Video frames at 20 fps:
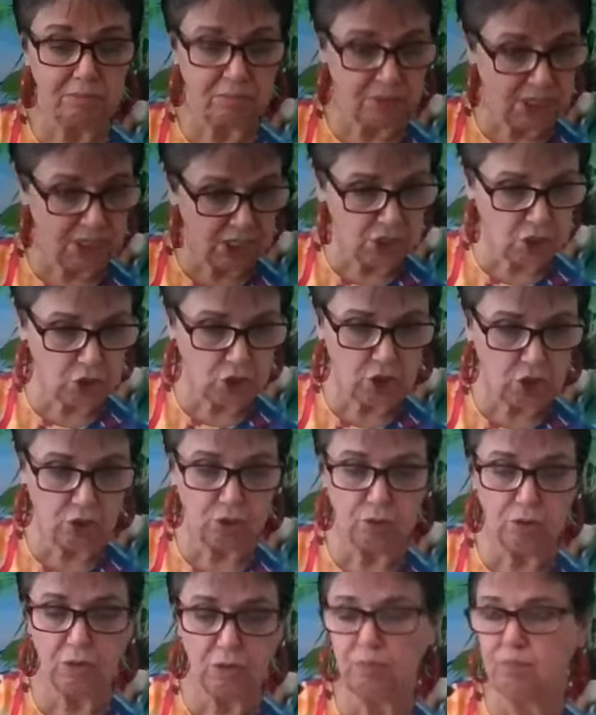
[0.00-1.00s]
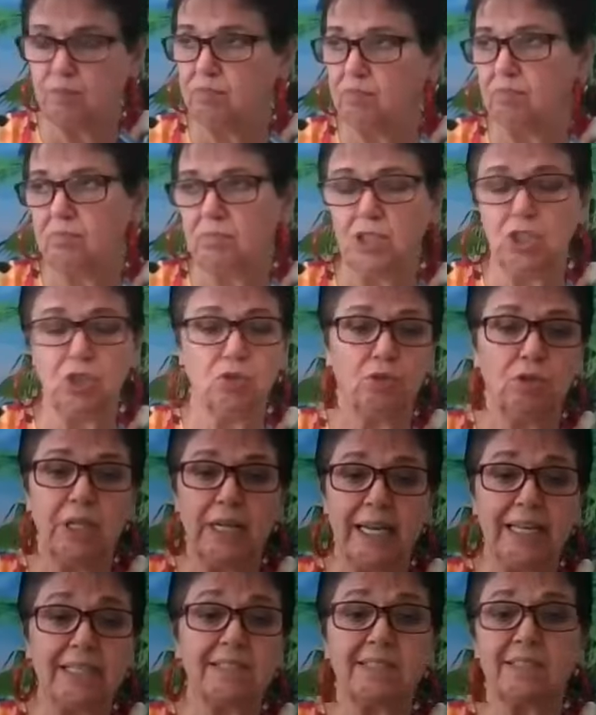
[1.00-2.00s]
needs to, you know,
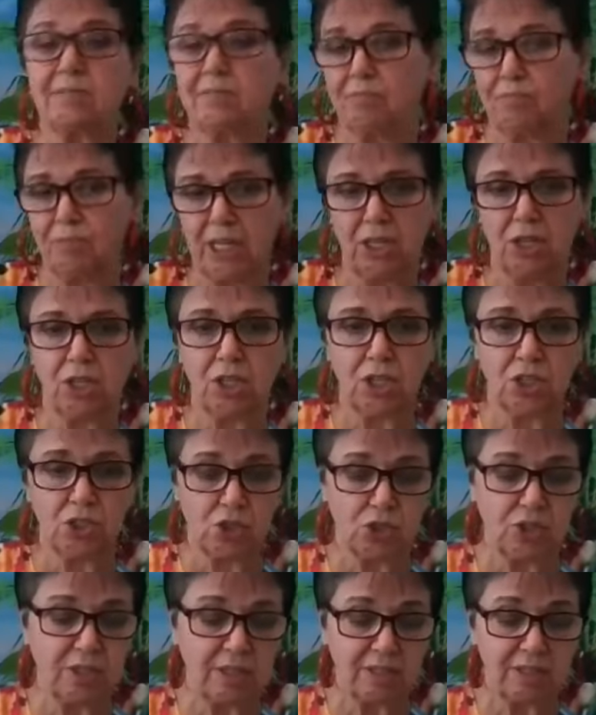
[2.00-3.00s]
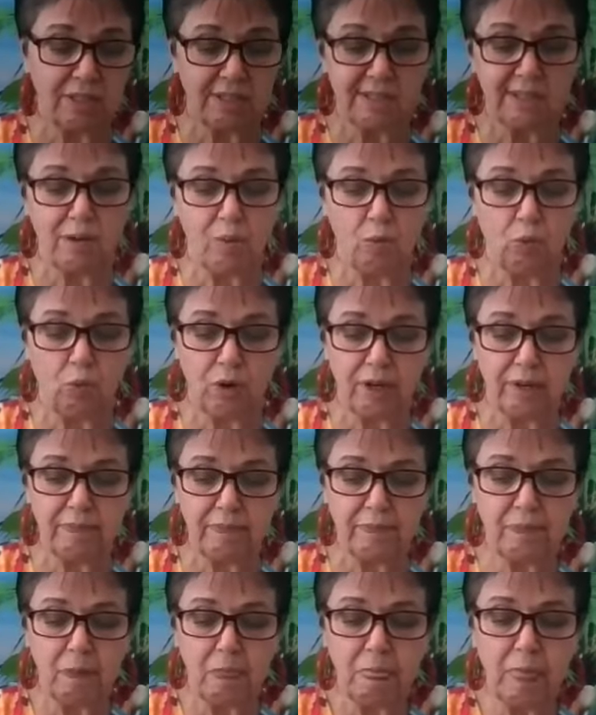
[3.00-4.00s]
land in a large city
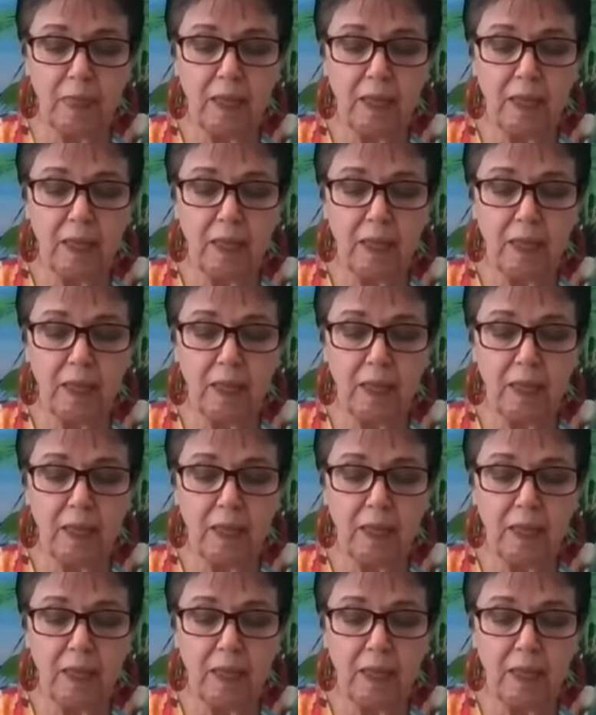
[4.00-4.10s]
somewhere,